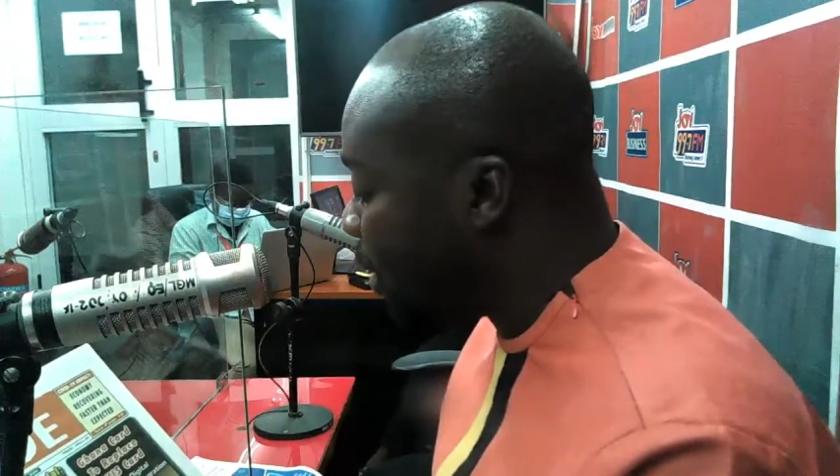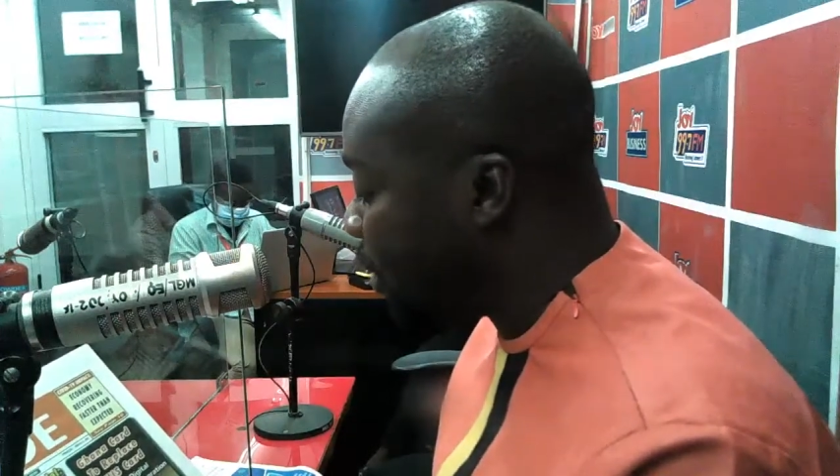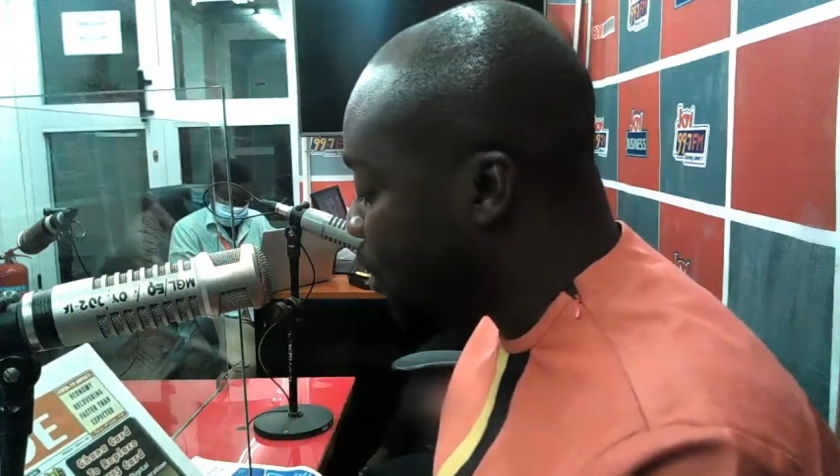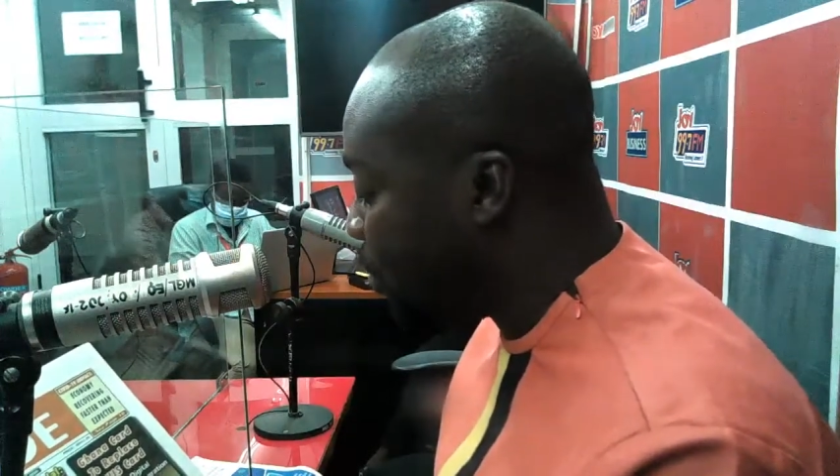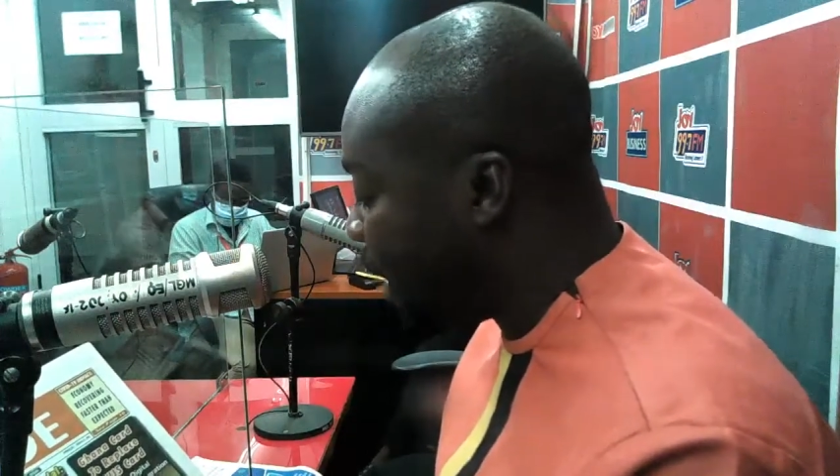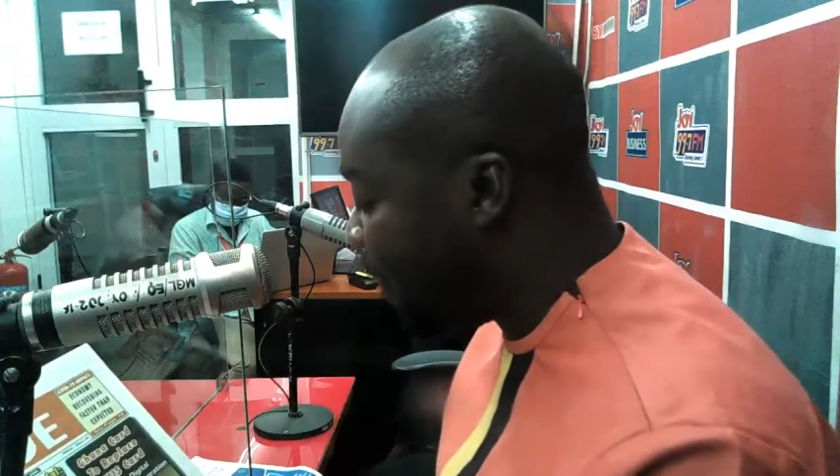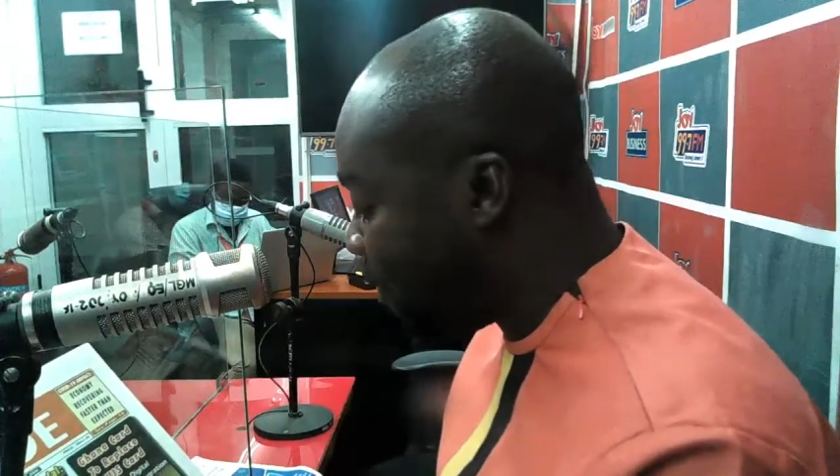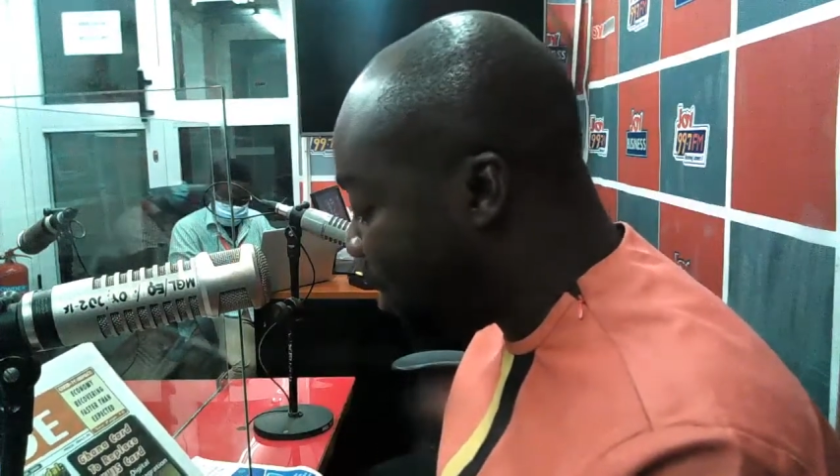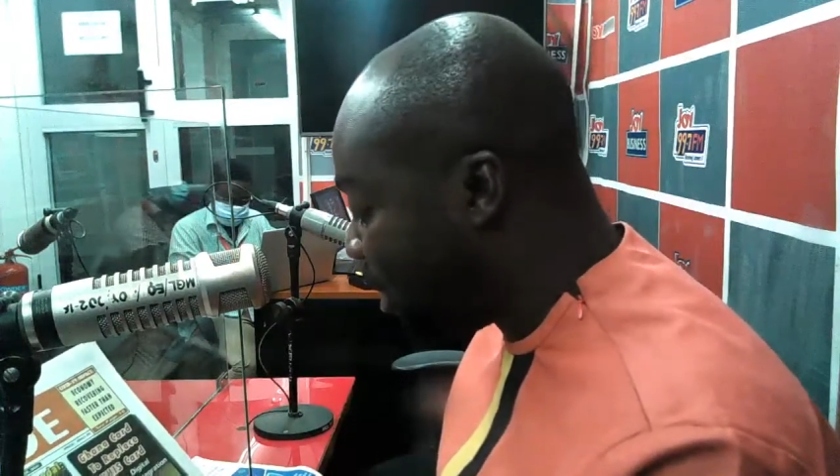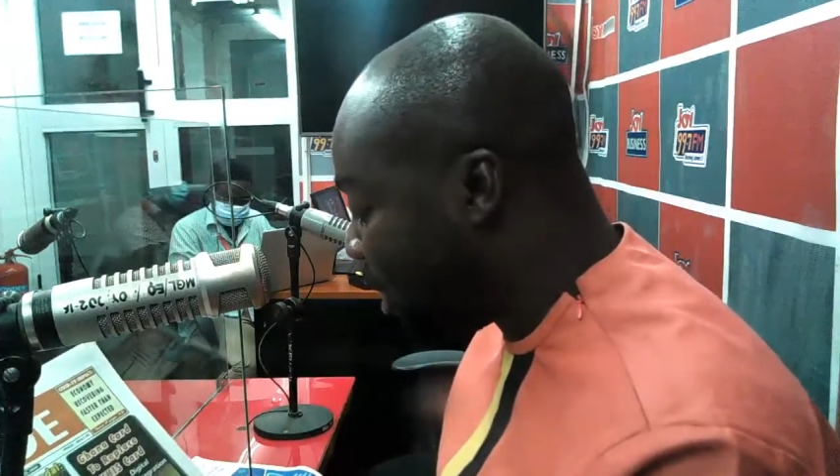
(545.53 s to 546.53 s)
digital
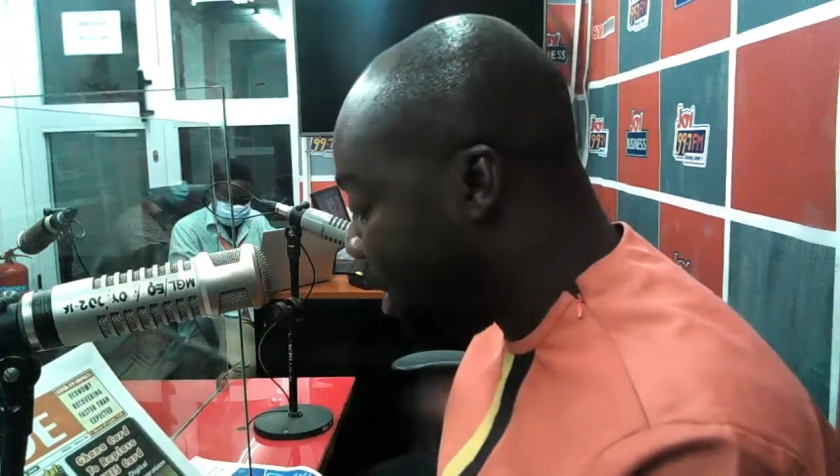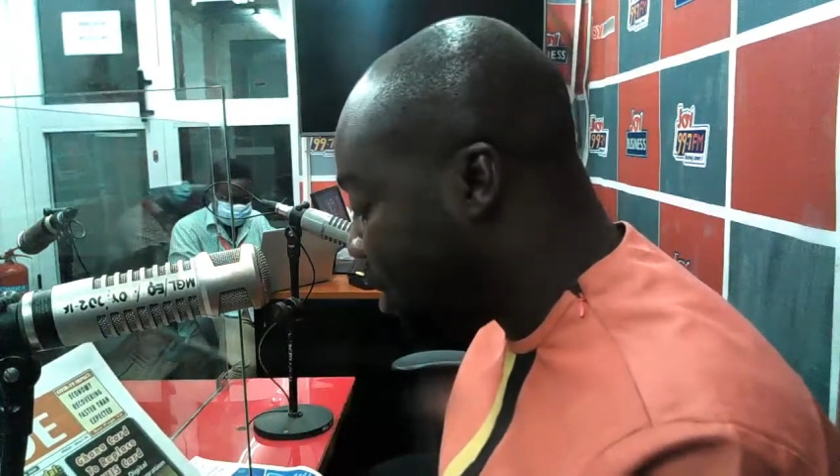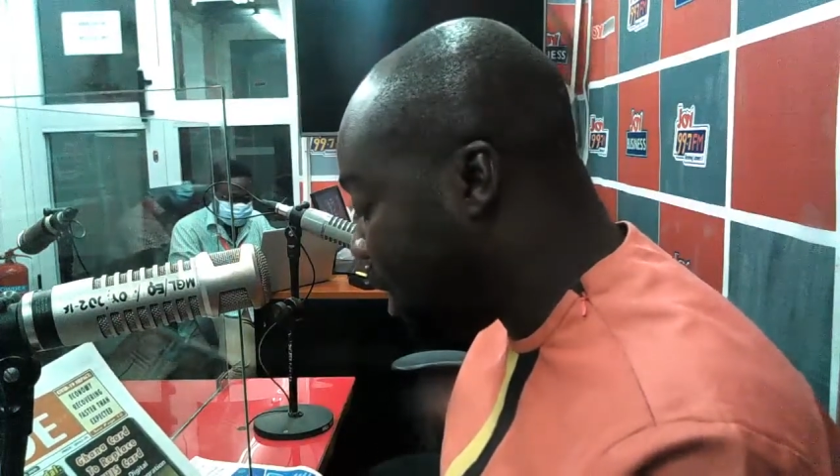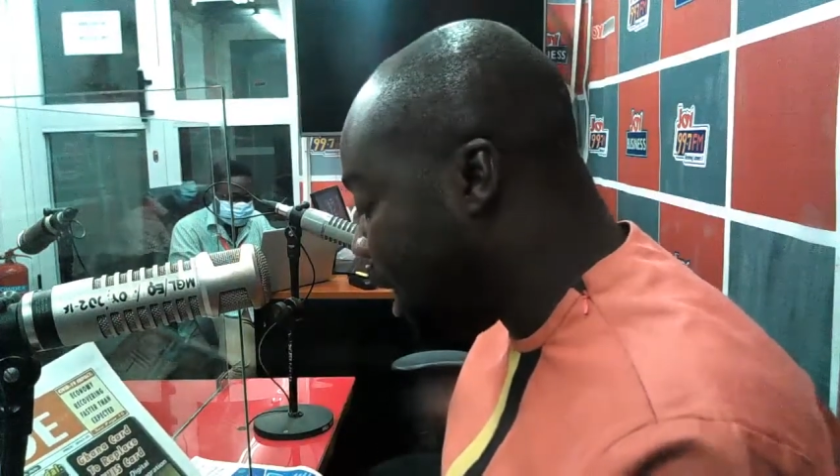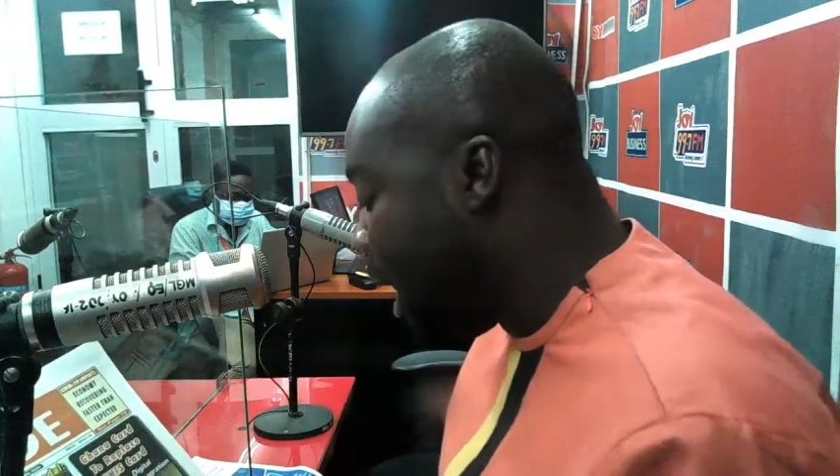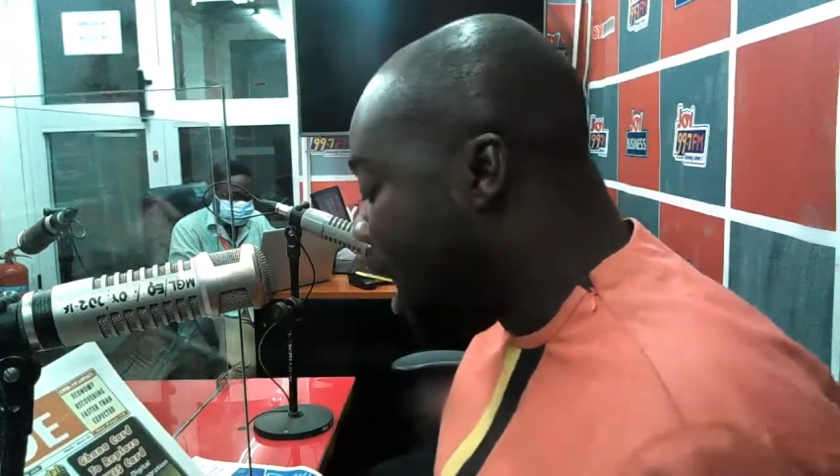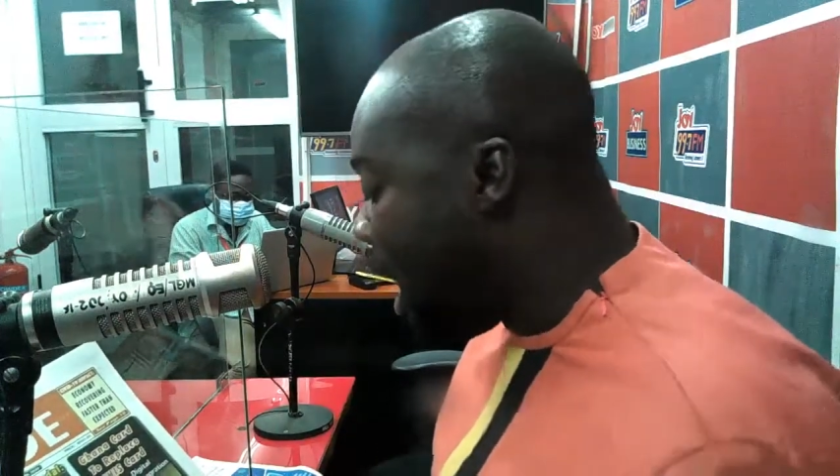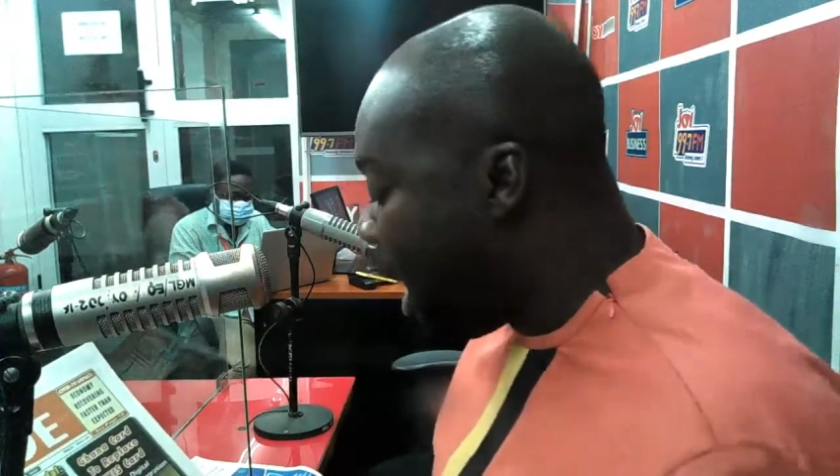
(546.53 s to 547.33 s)
platform integration,